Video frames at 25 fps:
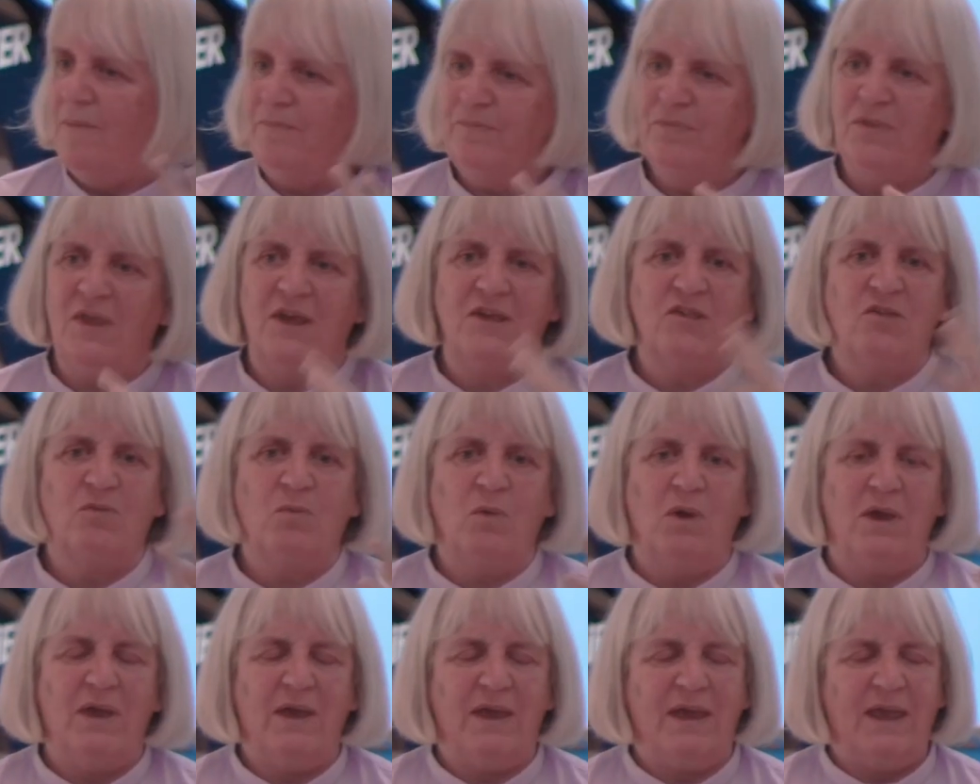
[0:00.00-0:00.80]
That's
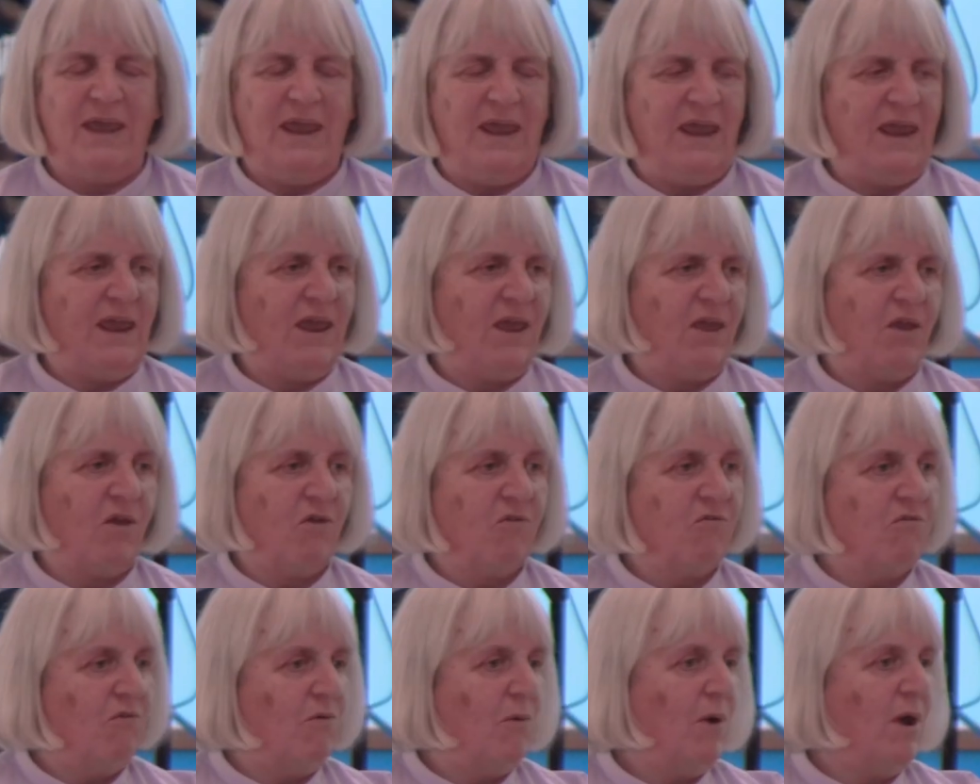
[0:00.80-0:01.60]
where he
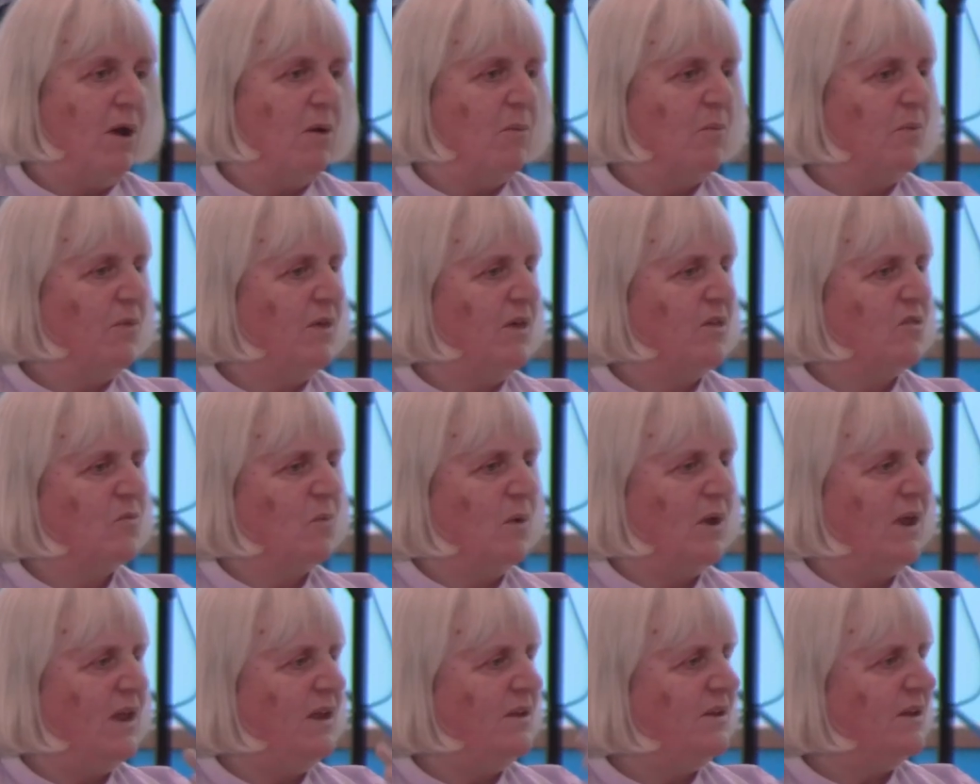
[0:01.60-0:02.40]
grew up, that's
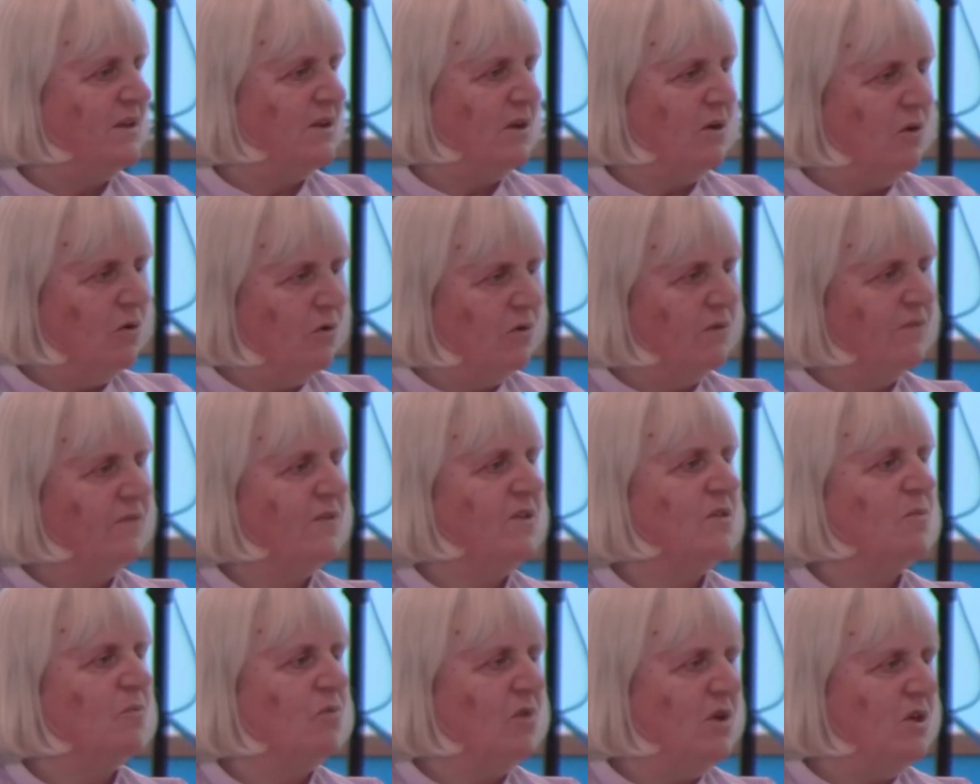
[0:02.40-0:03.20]
where he did a lot of
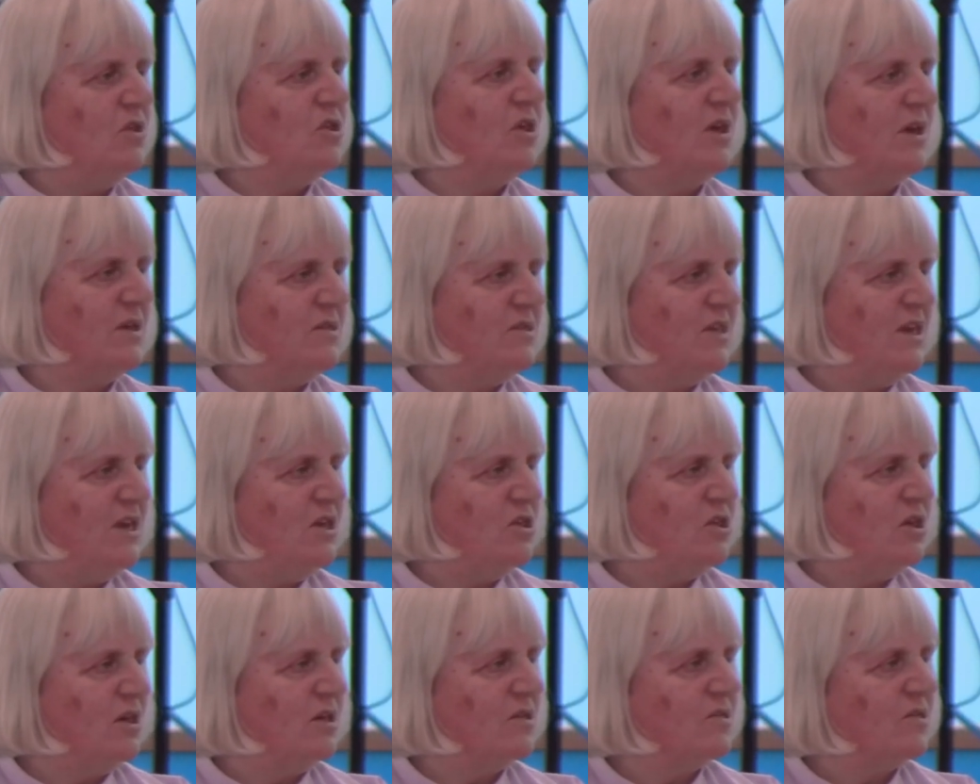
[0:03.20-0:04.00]
his preaching and
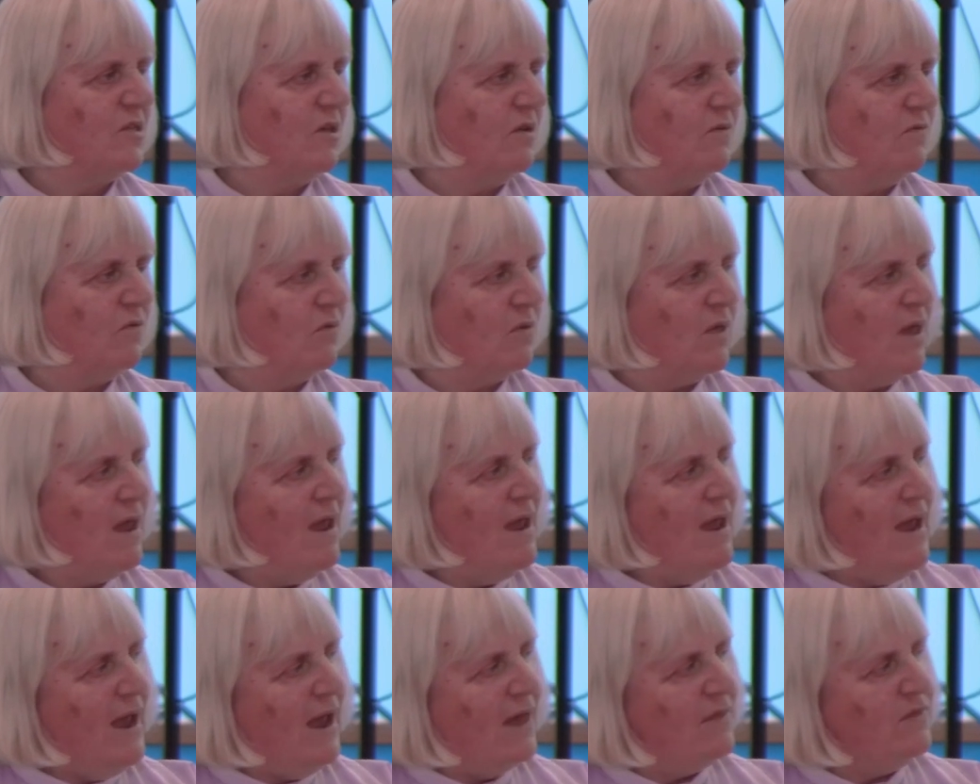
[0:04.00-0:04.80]
teaching and so forth.
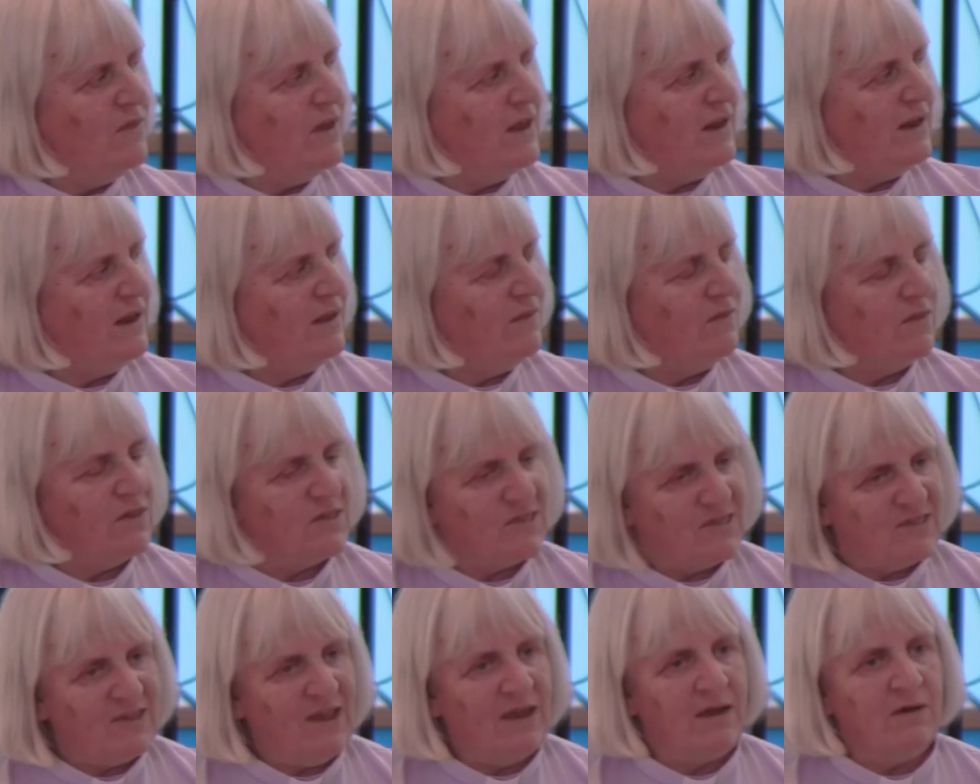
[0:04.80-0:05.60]
And then in the
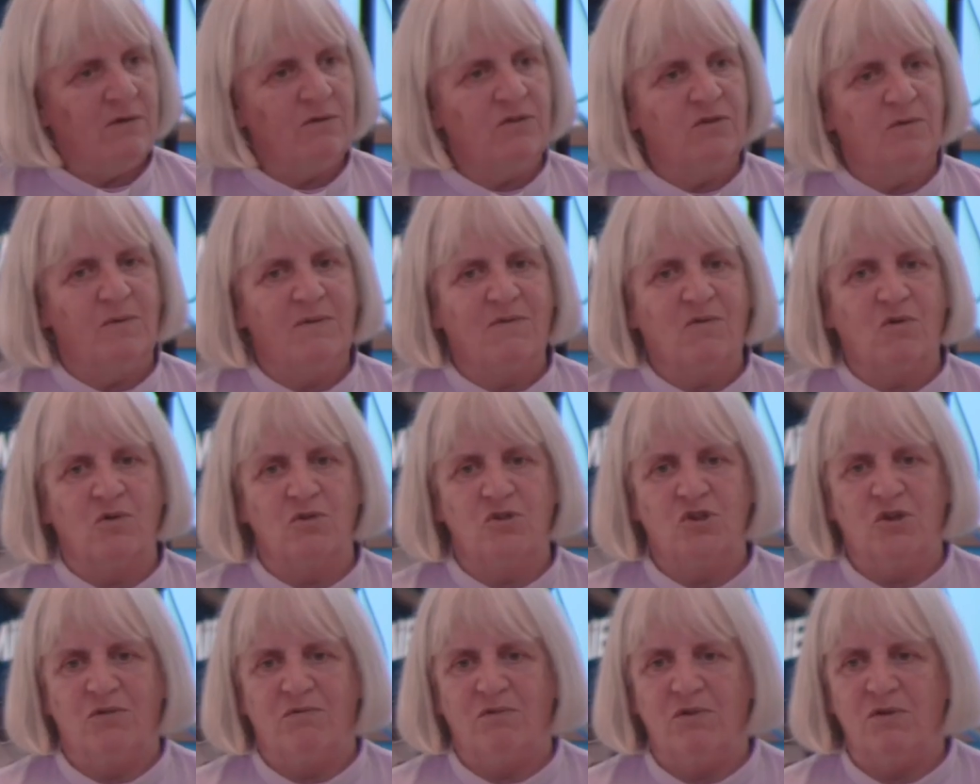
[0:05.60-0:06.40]
south, we've got
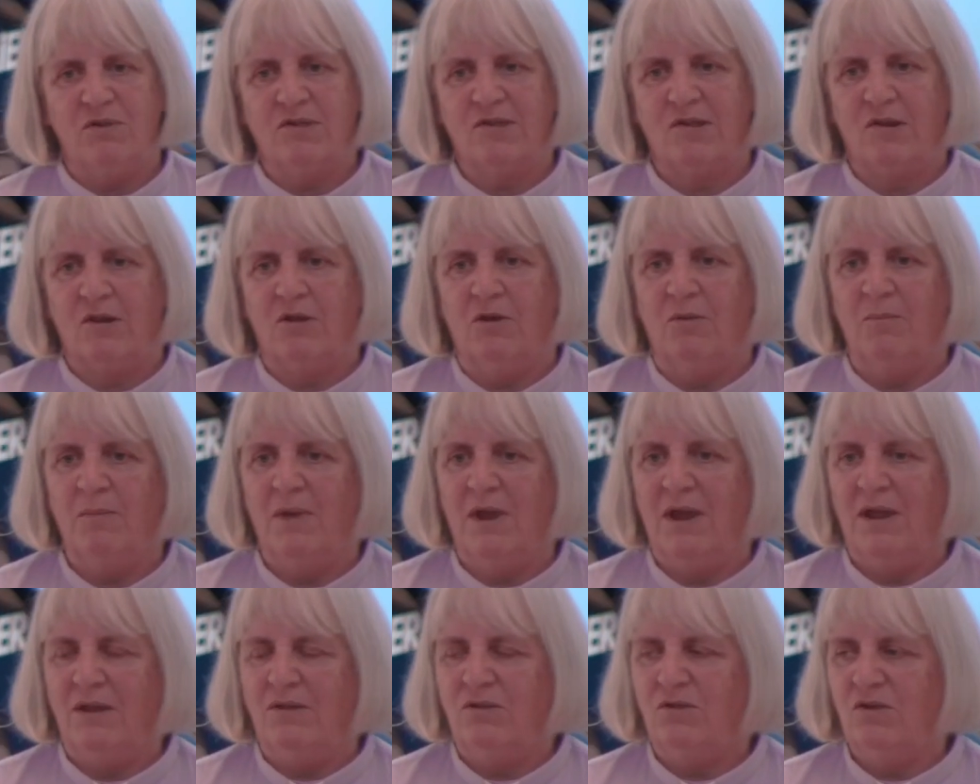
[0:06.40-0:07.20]
Jerusalem,
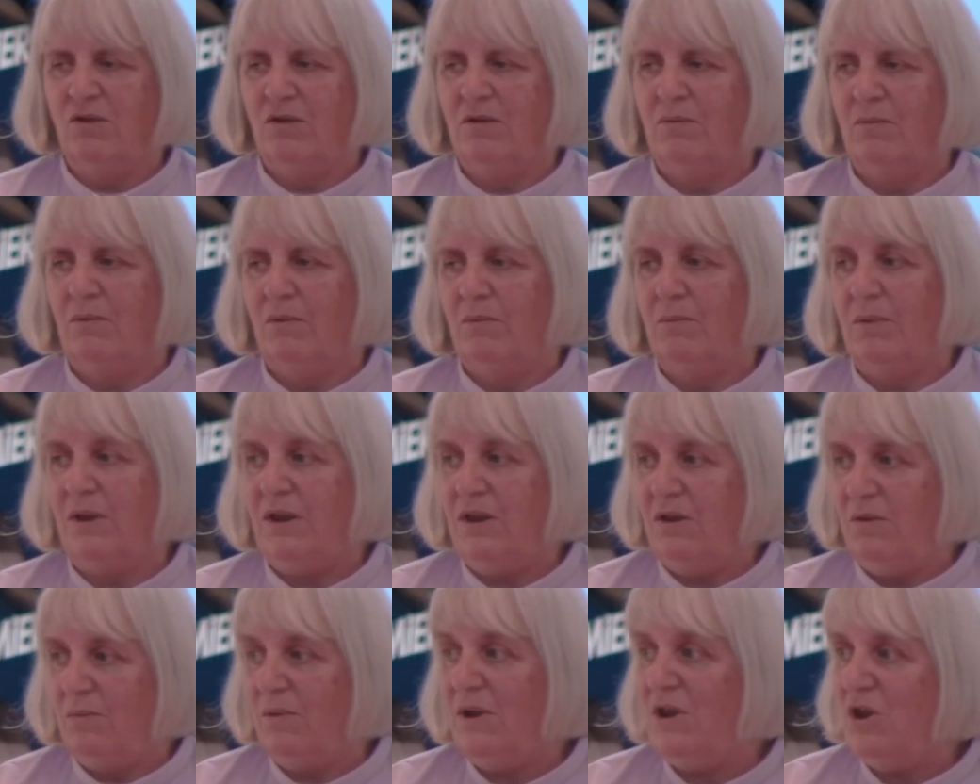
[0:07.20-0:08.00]
and
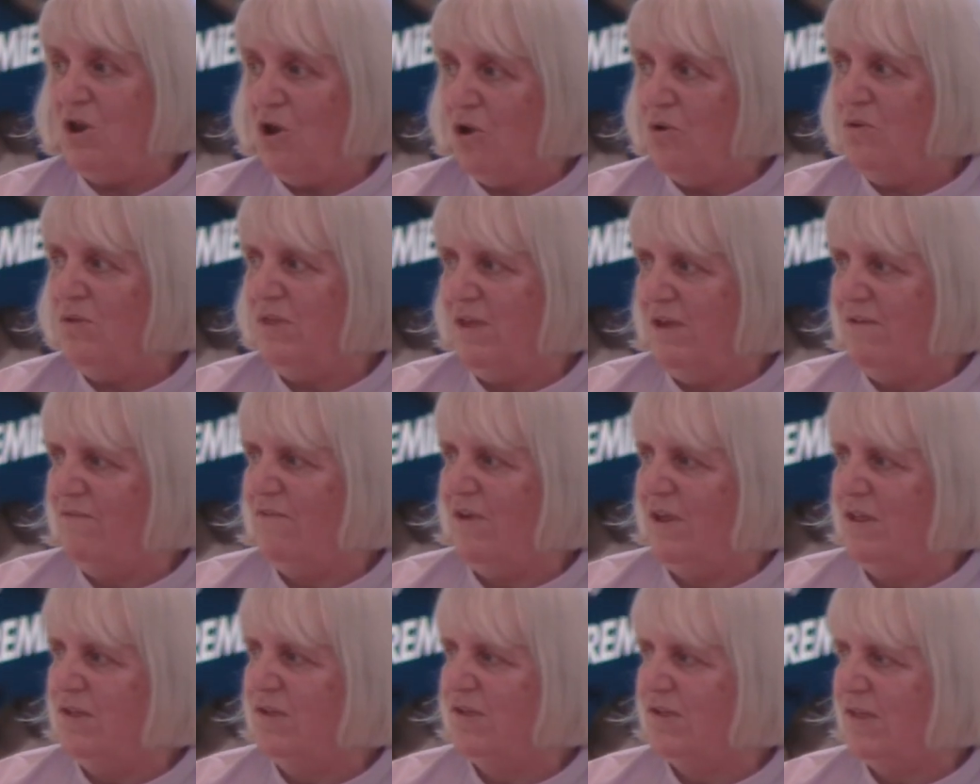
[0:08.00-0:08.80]
we know the
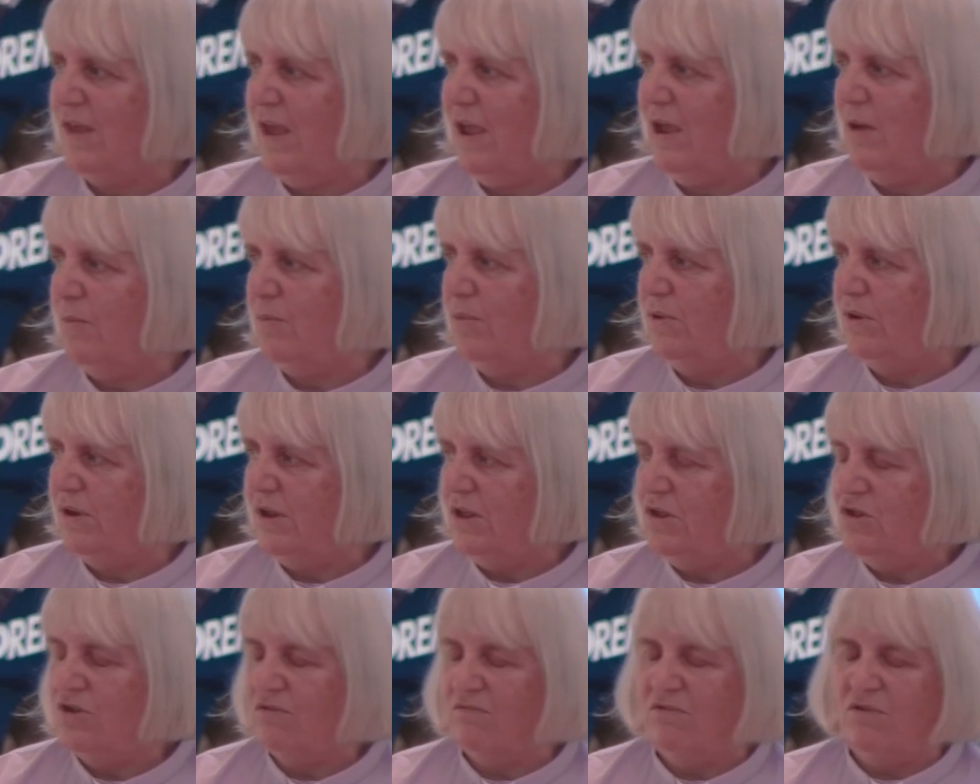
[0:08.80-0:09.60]
events that happened
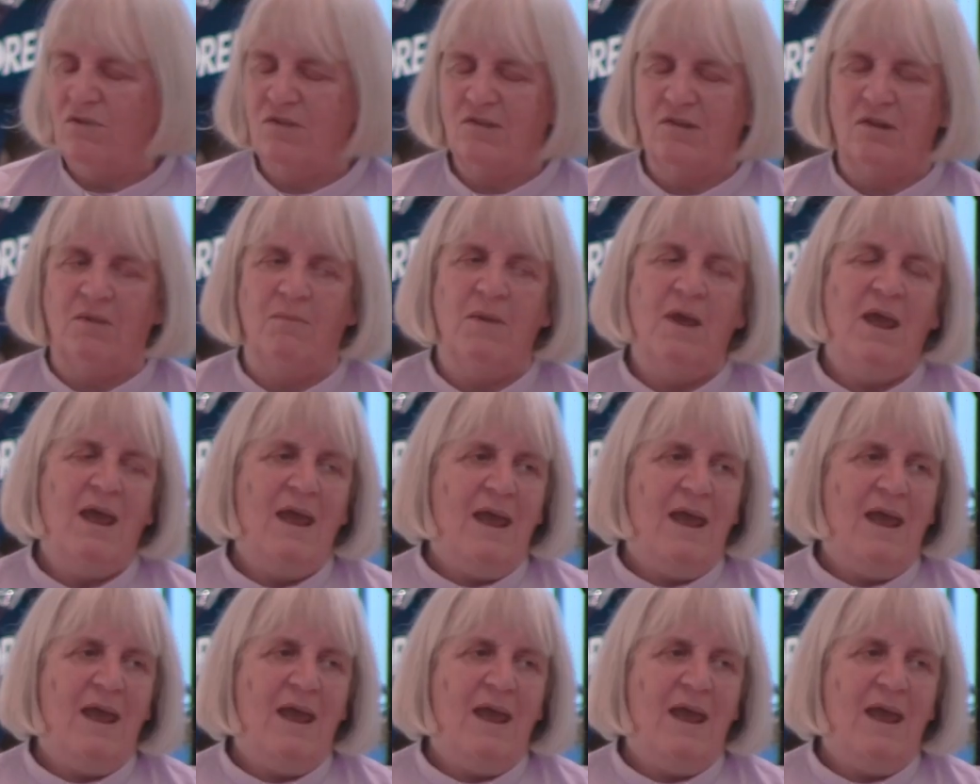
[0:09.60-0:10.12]
in Jerusalem.